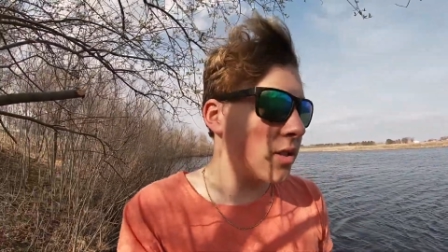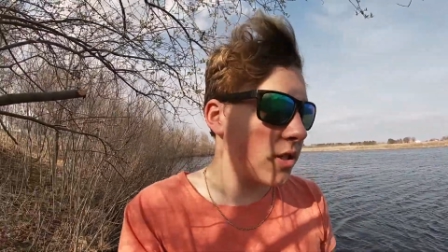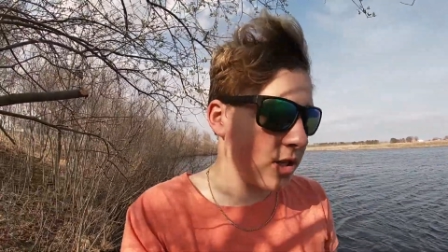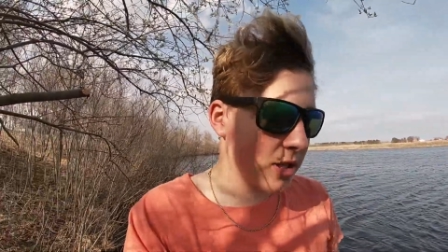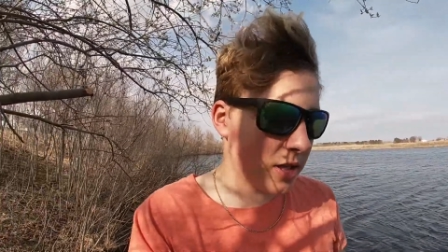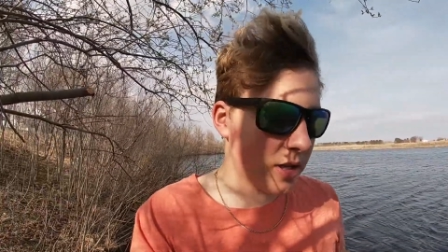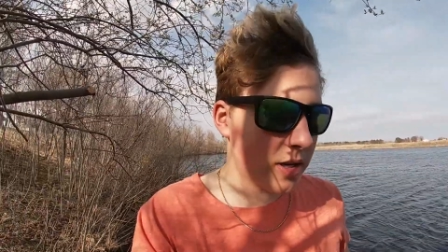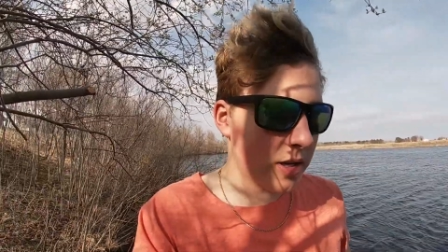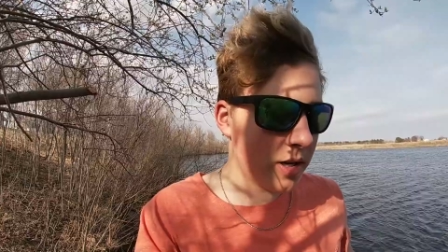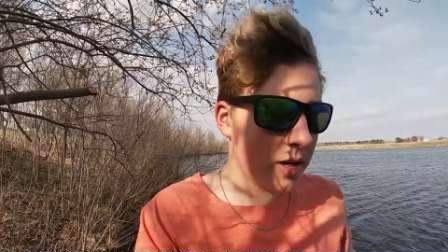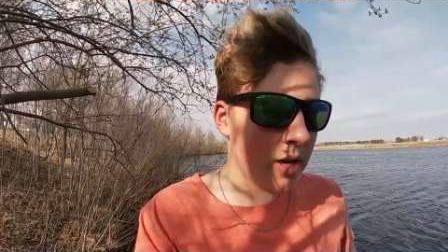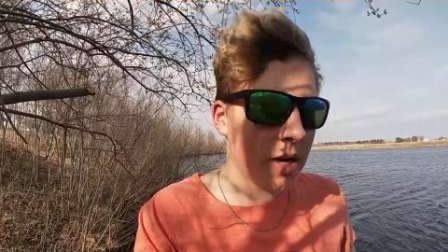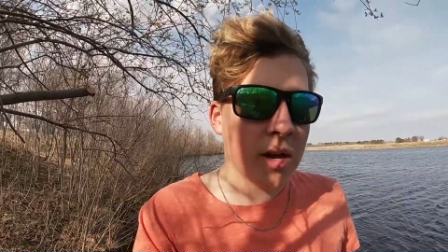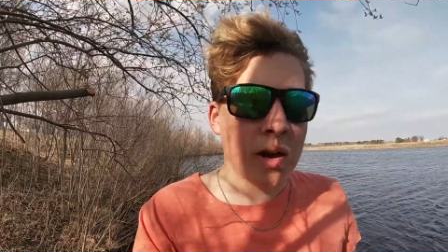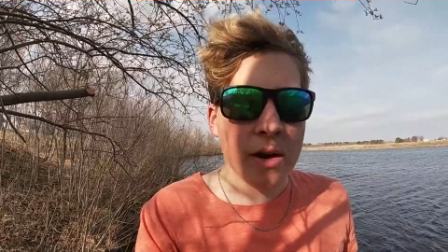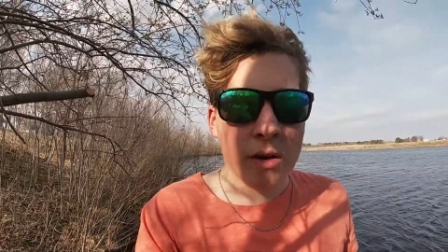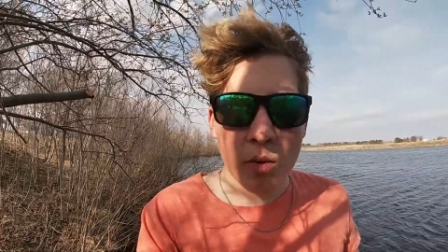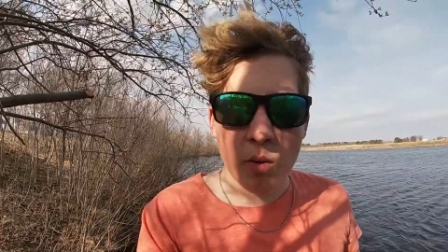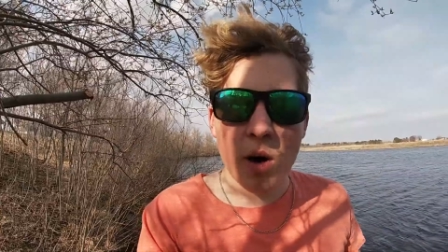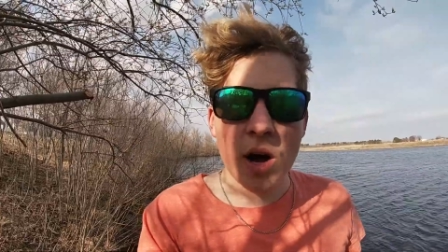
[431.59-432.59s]
so
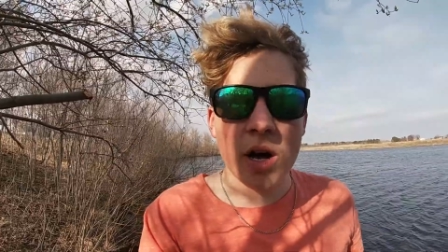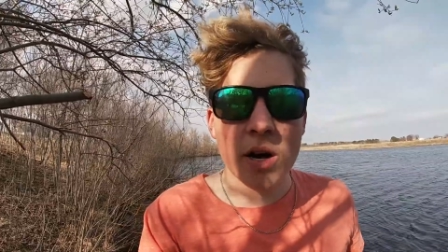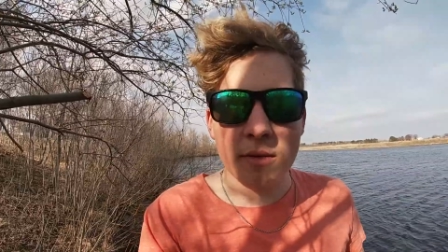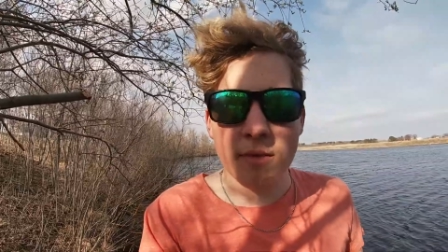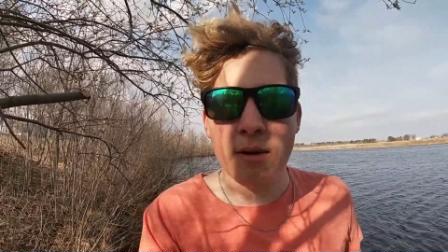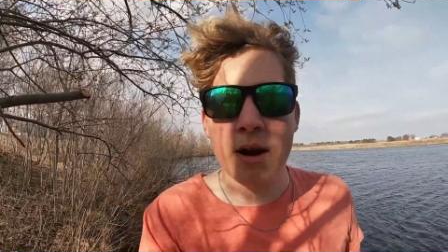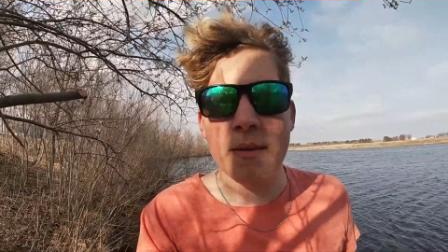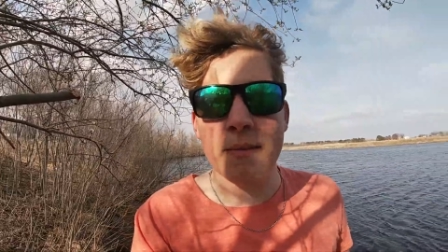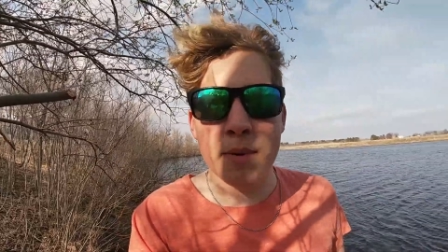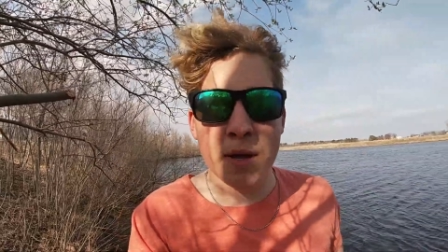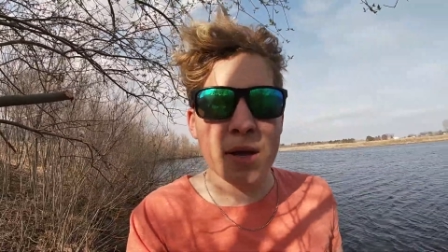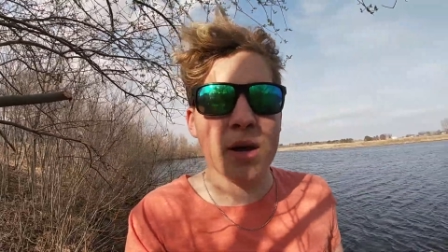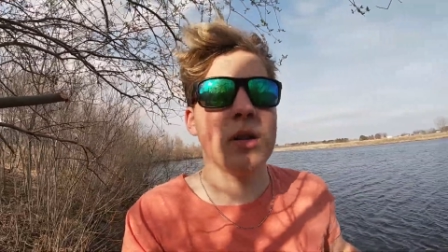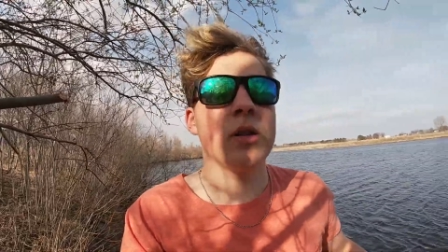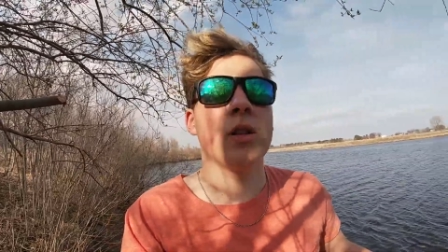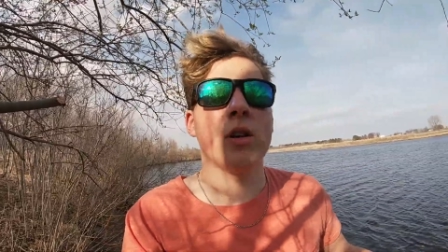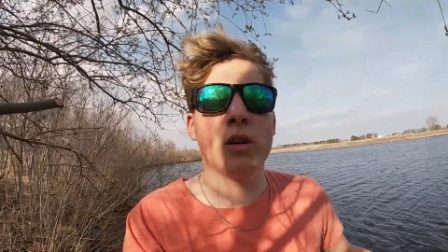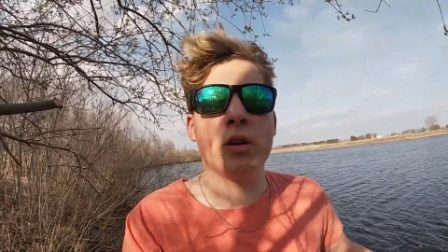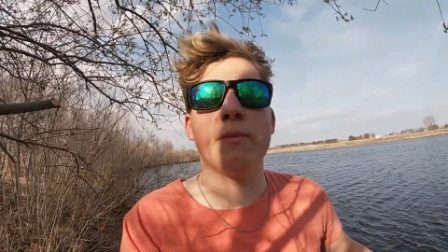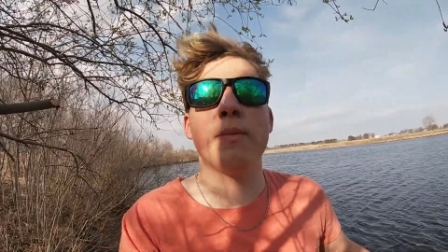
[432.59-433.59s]
the water might be a
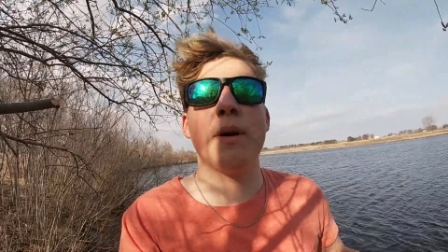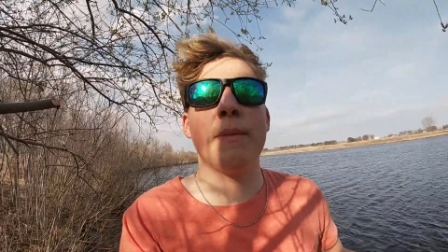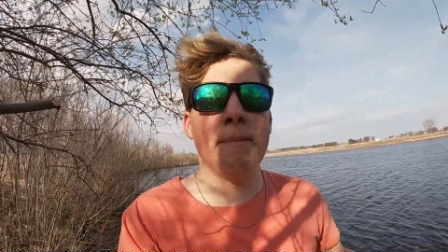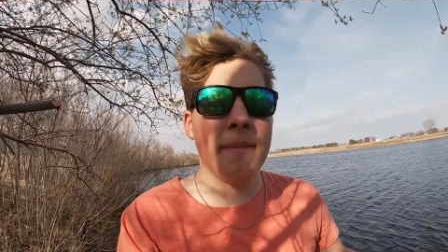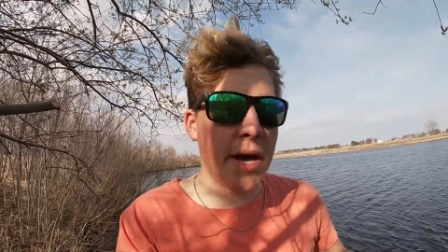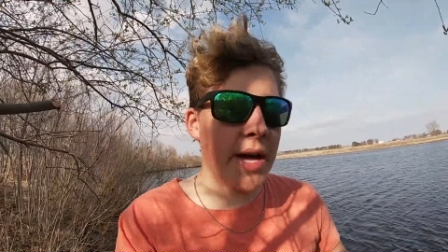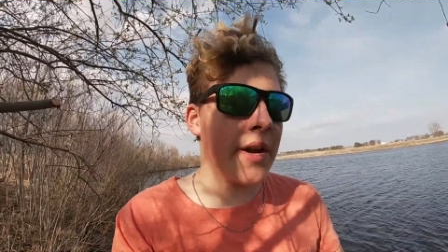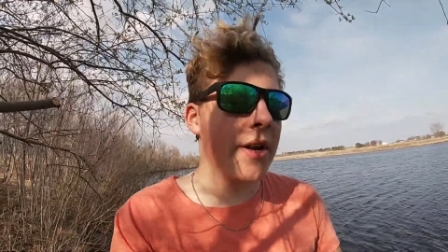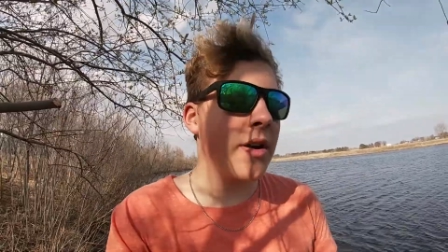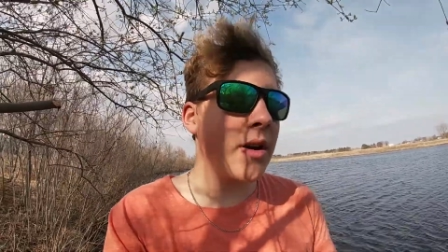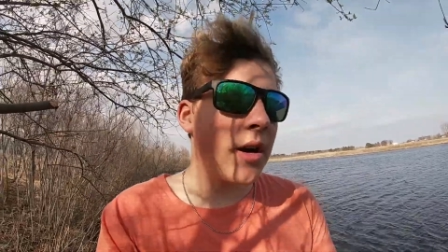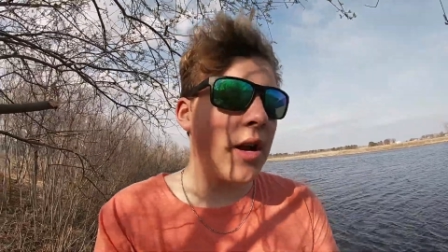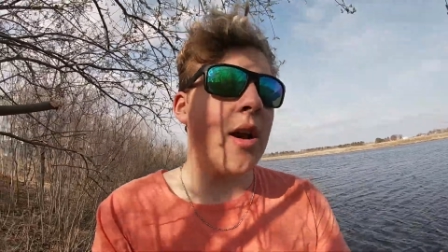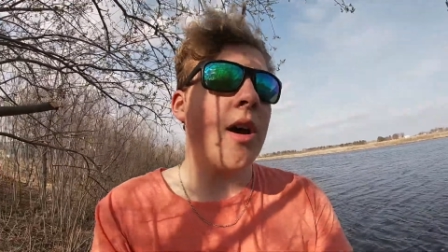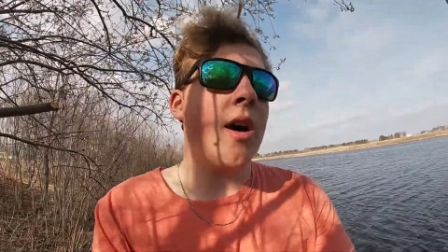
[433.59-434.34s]
little bit better.